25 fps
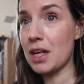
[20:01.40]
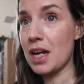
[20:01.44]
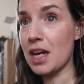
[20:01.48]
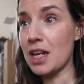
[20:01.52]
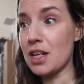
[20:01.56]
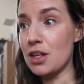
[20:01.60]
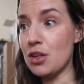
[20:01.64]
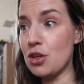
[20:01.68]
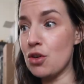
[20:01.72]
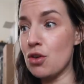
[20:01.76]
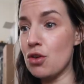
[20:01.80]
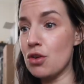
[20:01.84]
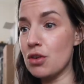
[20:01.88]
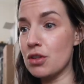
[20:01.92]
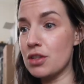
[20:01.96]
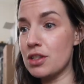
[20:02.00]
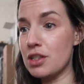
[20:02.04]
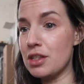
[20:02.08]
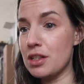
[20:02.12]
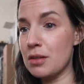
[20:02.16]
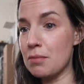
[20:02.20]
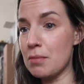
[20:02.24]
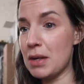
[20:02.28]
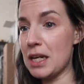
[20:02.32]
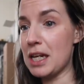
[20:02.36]
and
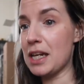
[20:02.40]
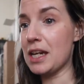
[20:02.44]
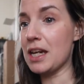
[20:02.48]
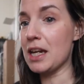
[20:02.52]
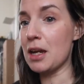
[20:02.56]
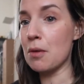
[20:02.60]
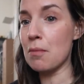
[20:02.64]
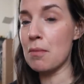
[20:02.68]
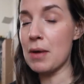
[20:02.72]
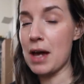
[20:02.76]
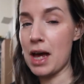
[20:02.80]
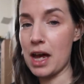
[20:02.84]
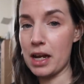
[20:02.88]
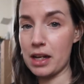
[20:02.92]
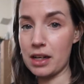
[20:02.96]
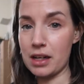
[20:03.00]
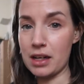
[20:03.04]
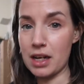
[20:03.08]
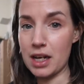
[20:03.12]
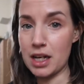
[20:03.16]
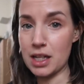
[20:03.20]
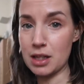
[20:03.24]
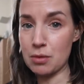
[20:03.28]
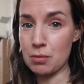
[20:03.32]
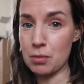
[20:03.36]
not making it
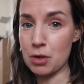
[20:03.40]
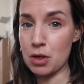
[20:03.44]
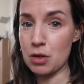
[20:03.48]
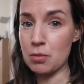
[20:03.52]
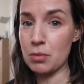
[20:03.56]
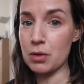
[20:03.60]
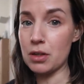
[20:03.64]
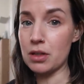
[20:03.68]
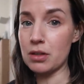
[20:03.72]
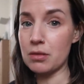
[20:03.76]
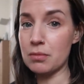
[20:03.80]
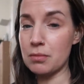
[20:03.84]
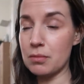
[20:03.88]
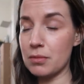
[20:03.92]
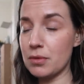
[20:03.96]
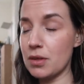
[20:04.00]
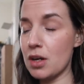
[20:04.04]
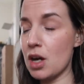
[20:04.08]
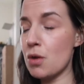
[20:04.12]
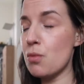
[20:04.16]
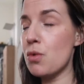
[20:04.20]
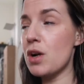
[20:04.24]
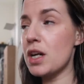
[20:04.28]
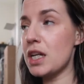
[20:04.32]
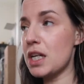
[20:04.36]
back at the moment.
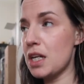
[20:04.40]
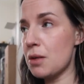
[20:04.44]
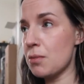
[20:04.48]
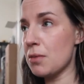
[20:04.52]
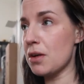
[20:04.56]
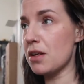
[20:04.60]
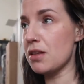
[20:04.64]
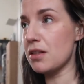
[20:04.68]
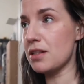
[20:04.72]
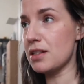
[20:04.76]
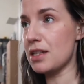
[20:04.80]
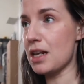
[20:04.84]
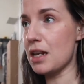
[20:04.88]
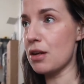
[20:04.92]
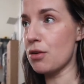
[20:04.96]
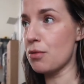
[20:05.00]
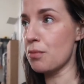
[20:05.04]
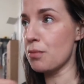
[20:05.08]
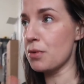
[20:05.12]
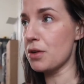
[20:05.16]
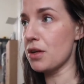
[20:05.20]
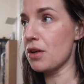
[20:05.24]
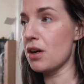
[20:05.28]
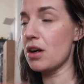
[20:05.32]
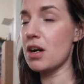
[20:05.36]
I'm working in my other
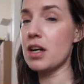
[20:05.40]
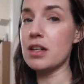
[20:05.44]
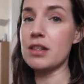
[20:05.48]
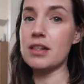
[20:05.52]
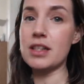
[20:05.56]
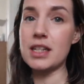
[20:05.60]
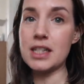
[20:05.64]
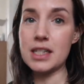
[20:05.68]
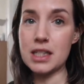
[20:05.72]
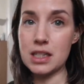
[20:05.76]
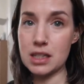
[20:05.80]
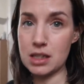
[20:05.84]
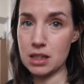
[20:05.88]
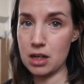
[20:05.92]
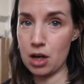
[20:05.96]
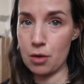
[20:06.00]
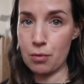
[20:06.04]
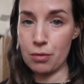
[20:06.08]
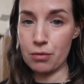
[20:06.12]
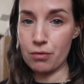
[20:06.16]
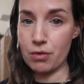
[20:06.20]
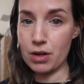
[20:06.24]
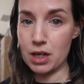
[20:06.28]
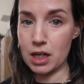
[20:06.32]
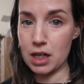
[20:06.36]
salon, but this isn't
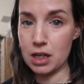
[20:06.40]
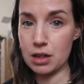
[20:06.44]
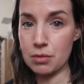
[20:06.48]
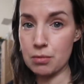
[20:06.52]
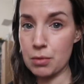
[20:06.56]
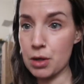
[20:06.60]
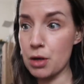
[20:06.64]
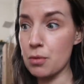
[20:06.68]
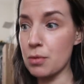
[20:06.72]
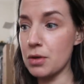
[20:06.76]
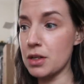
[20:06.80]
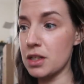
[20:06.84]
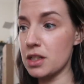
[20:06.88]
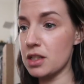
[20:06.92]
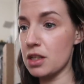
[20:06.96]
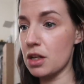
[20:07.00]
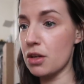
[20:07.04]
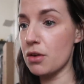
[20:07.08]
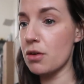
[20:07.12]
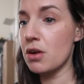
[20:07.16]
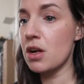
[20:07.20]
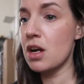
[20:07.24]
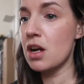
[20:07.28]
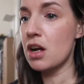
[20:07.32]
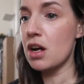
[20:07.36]
up and running at the moment,
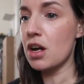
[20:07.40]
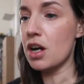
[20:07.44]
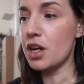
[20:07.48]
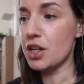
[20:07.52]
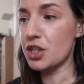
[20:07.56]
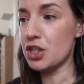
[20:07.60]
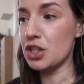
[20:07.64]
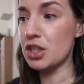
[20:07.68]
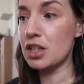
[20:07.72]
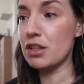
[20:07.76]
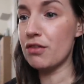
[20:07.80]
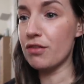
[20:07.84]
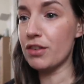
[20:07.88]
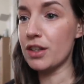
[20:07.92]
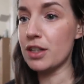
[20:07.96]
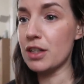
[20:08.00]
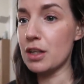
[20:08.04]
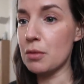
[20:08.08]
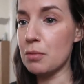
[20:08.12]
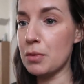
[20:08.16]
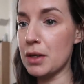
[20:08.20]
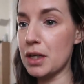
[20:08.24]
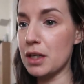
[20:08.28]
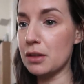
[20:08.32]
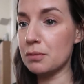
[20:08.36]
so I just
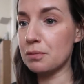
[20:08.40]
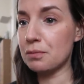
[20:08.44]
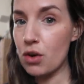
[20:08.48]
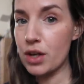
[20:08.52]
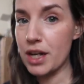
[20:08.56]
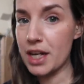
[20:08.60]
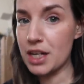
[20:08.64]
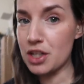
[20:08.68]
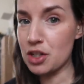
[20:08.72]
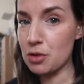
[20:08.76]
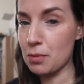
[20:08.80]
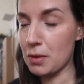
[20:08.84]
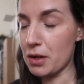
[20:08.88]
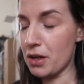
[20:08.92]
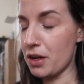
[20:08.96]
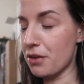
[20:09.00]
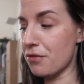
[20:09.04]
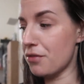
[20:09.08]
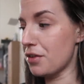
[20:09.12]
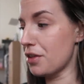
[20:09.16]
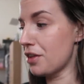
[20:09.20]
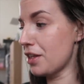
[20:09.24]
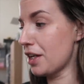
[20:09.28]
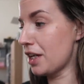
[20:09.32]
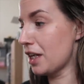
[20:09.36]
feel a bit on edge about
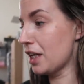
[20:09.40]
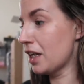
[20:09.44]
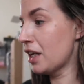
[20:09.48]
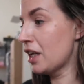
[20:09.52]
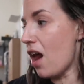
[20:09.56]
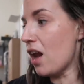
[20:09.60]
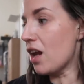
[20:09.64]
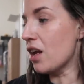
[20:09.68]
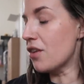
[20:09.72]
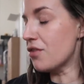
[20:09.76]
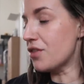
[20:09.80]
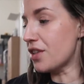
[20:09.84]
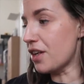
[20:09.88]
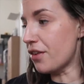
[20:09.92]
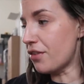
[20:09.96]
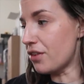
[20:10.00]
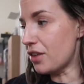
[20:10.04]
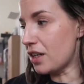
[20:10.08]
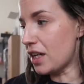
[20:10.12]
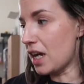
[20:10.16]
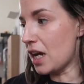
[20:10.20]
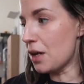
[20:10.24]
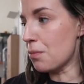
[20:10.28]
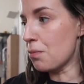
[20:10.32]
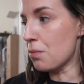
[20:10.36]
everything. I've
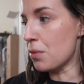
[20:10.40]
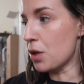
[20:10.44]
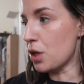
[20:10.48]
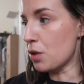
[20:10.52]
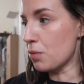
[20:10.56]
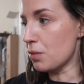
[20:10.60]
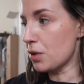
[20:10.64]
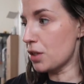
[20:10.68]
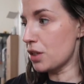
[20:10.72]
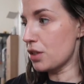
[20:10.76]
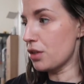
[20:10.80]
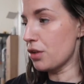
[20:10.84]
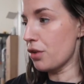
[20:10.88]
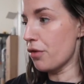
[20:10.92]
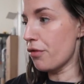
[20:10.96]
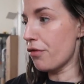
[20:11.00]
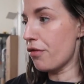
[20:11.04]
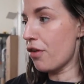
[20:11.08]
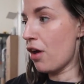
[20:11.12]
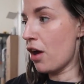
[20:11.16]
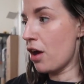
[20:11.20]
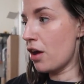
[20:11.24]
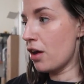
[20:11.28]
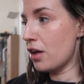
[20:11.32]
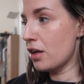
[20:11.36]
definitely had moments
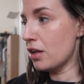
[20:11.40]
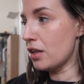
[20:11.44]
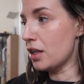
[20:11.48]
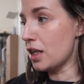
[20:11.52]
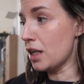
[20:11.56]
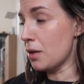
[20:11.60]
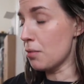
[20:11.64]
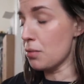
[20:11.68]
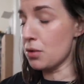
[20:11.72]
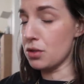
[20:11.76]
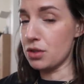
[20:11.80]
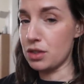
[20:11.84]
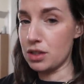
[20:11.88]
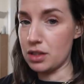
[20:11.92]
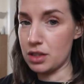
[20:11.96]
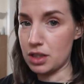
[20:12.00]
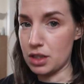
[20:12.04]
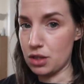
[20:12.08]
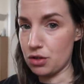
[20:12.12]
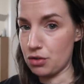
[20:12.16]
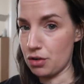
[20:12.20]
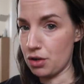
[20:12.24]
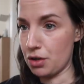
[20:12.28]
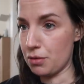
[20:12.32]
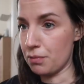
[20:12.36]
of imposter
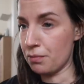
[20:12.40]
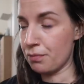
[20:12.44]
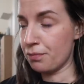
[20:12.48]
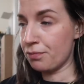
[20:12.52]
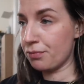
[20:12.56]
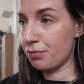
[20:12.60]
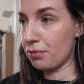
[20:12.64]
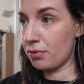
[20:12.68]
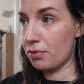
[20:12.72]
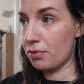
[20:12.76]
syndrome